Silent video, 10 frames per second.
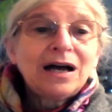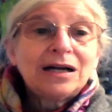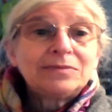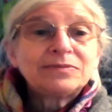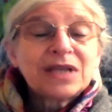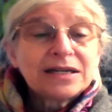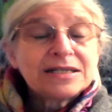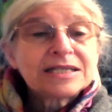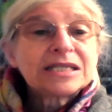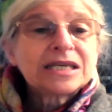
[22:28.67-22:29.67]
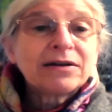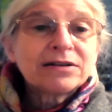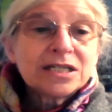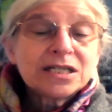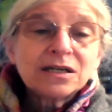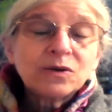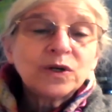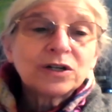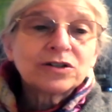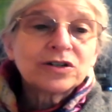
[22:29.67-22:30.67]
Um, that is guaranteeing
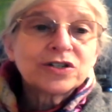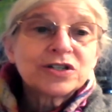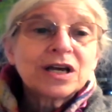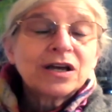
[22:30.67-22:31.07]
workers